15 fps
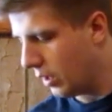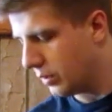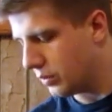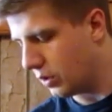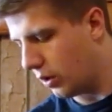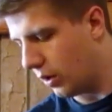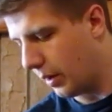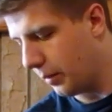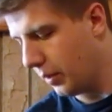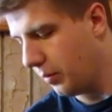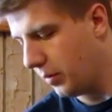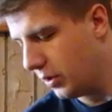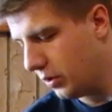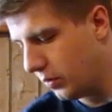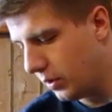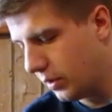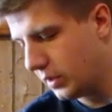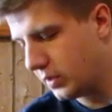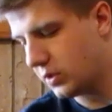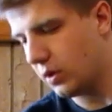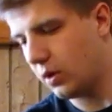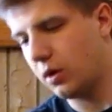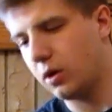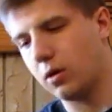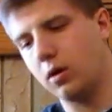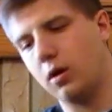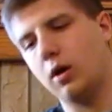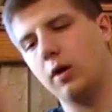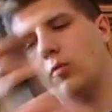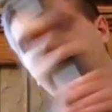So I'm going to be doing this song
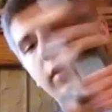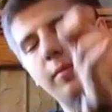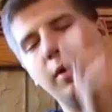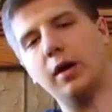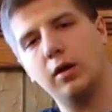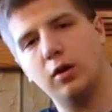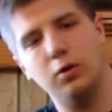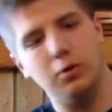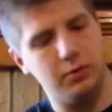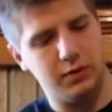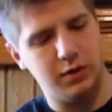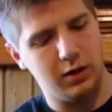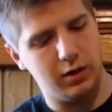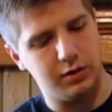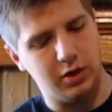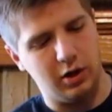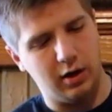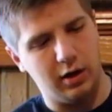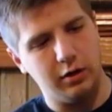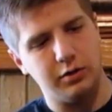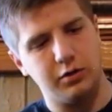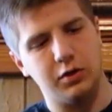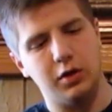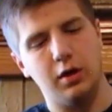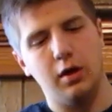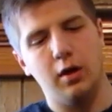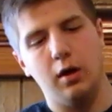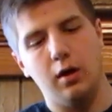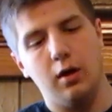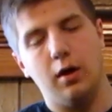on one of my acoustic guitars.
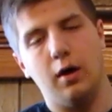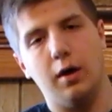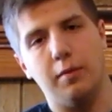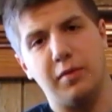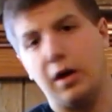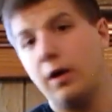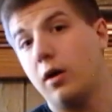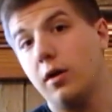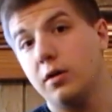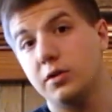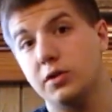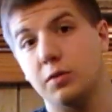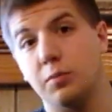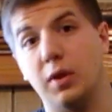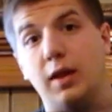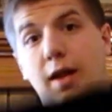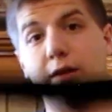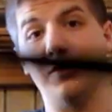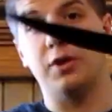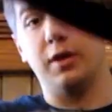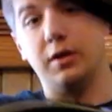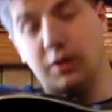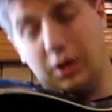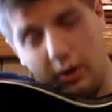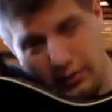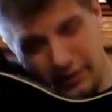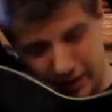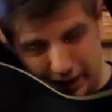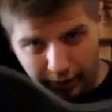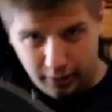There are some electric
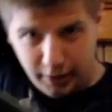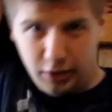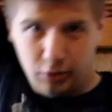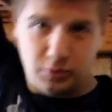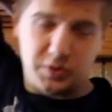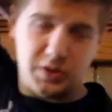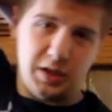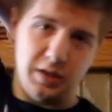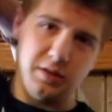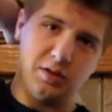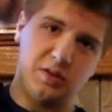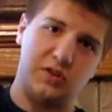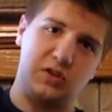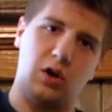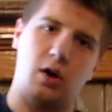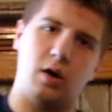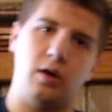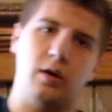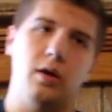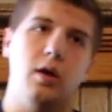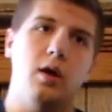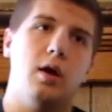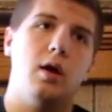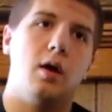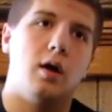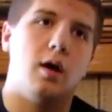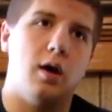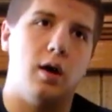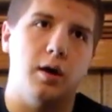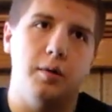guitars that are used in the song,
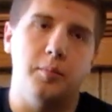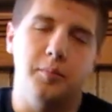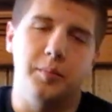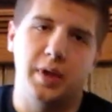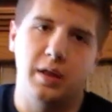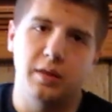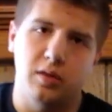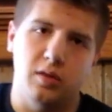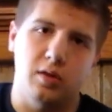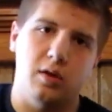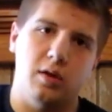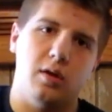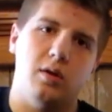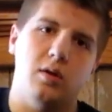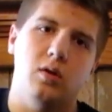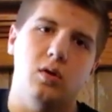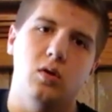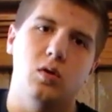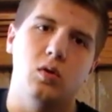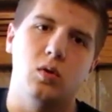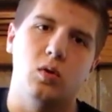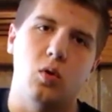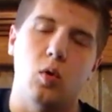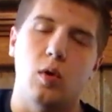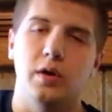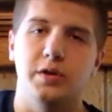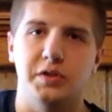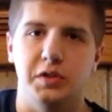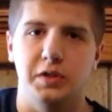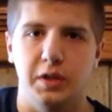in the
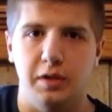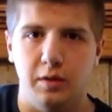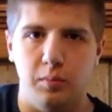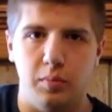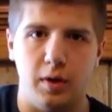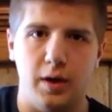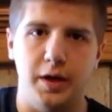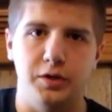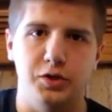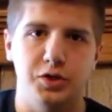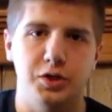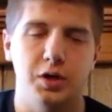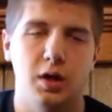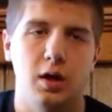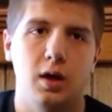chorus and in the bridge,